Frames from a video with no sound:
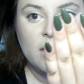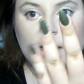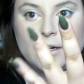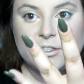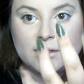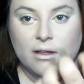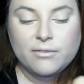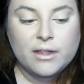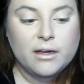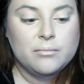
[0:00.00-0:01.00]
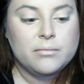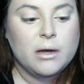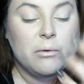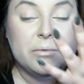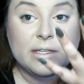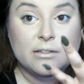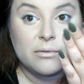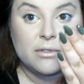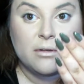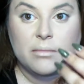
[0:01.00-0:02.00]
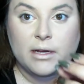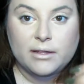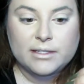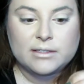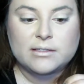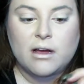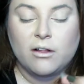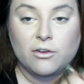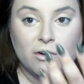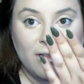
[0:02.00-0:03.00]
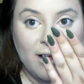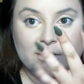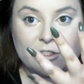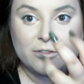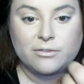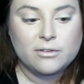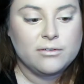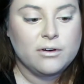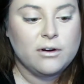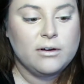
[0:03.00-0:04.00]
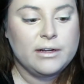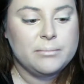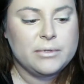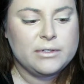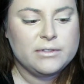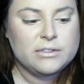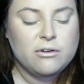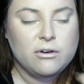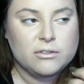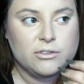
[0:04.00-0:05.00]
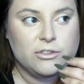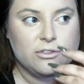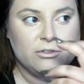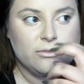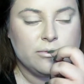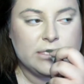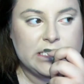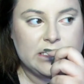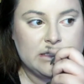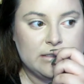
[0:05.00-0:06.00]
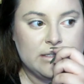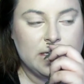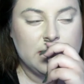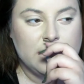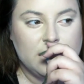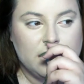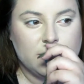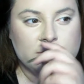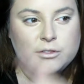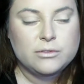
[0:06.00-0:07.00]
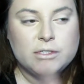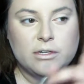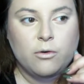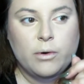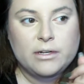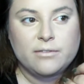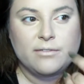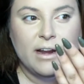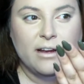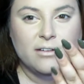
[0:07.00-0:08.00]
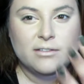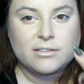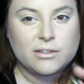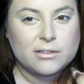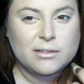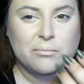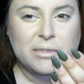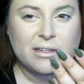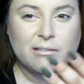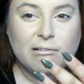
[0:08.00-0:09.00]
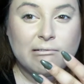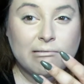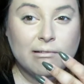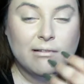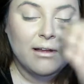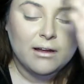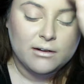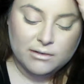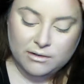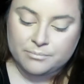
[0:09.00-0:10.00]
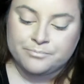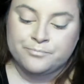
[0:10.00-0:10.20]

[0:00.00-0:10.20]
I just love them. I'm obsessed with them. I like this color a lot too for the fall. I believe it's called Suzi's, Suzi Queen of Nails or something like that. I don't know.